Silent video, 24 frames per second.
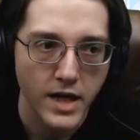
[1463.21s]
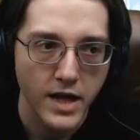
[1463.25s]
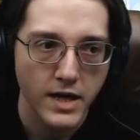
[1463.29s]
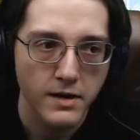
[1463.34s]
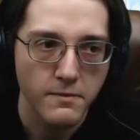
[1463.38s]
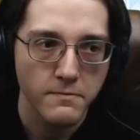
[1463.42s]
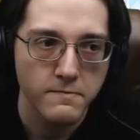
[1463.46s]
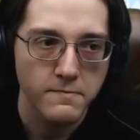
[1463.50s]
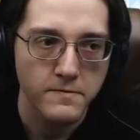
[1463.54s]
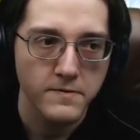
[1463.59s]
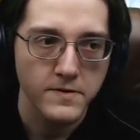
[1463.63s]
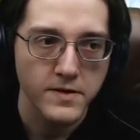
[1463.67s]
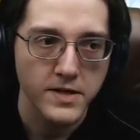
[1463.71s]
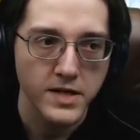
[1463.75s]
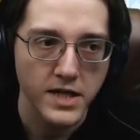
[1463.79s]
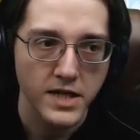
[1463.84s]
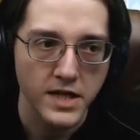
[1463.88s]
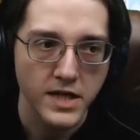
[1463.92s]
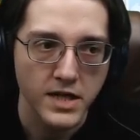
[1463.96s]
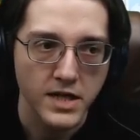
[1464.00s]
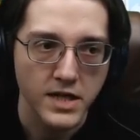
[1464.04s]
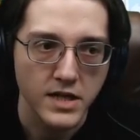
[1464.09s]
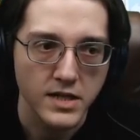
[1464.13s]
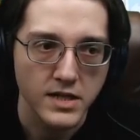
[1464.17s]

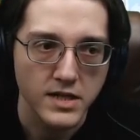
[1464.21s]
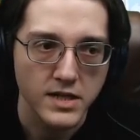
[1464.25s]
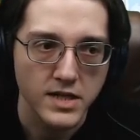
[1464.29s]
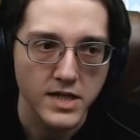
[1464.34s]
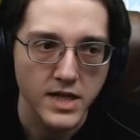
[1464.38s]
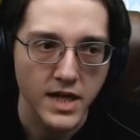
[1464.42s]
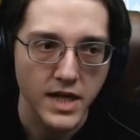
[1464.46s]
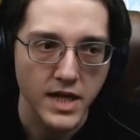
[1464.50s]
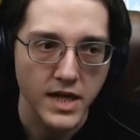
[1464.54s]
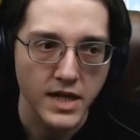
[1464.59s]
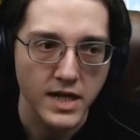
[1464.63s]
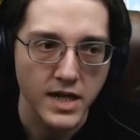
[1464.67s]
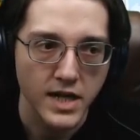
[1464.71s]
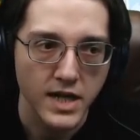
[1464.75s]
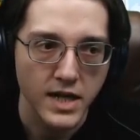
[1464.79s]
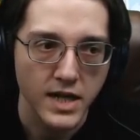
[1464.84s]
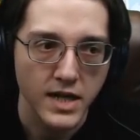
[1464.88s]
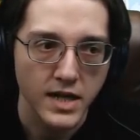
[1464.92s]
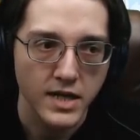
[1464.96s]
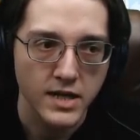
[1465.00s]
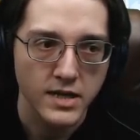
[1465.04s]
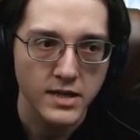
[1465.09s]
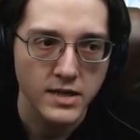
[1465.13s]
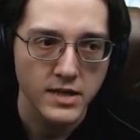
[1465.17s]
empty said
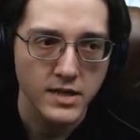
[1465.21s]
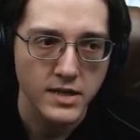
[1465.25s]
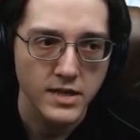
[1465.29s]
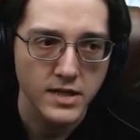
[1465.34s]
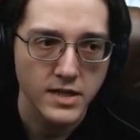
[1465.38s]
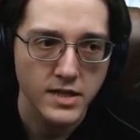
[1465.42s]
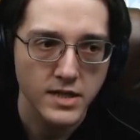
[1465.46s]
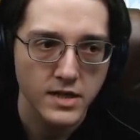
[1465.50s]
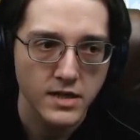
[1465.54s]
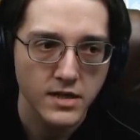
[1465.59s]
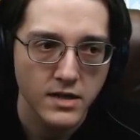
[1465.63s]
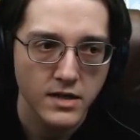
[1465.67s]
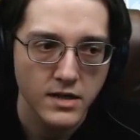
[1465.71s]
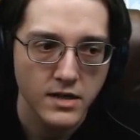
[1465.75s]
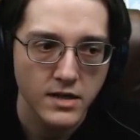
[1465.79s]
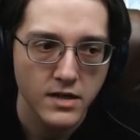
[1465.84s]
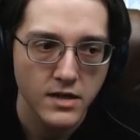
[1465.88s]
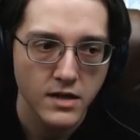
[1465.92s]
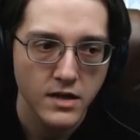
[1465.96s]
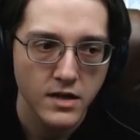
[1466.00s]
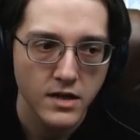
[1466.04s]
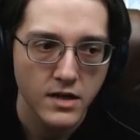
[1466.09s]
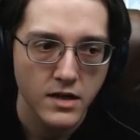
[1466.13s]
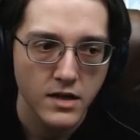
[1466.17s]
hands
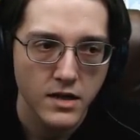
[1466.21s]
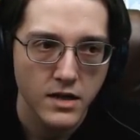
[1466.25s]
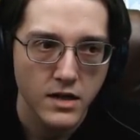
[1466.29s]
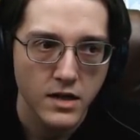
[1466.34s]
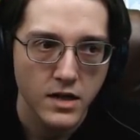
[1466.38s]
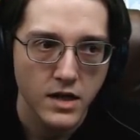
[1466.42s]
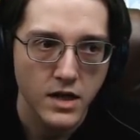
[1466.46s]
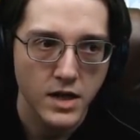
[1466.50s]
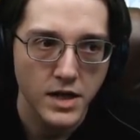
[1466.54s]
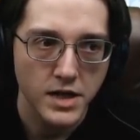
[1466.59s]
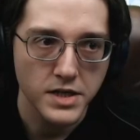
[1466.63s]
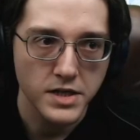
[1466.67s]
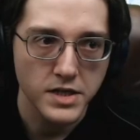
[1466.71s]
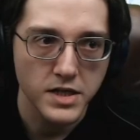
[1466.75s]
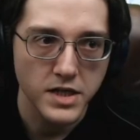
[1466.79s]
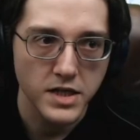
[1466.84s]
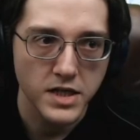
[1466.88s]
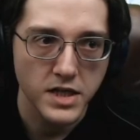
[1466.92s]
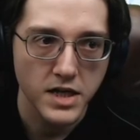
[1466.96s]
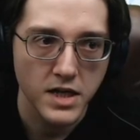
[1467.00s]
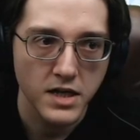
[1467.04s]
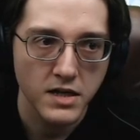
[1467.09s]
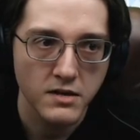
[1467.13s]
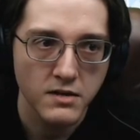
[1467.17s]

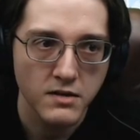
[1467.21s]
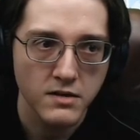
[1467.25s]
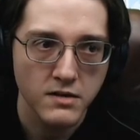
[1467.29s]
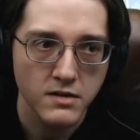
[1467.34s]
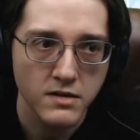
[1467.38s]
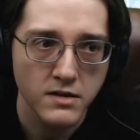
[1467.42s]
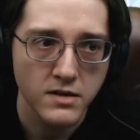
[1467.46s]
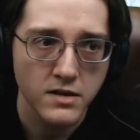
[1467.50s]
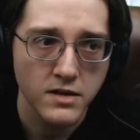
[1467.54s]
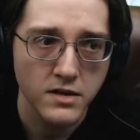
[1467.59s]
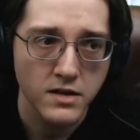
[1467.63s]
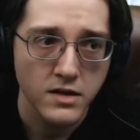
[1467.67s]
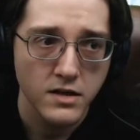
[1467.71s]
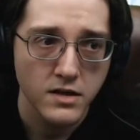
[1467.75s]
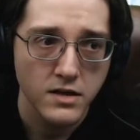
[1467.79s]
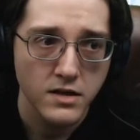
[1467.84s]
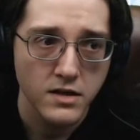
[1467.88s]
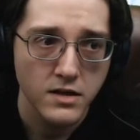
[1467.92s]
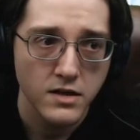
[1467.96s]
until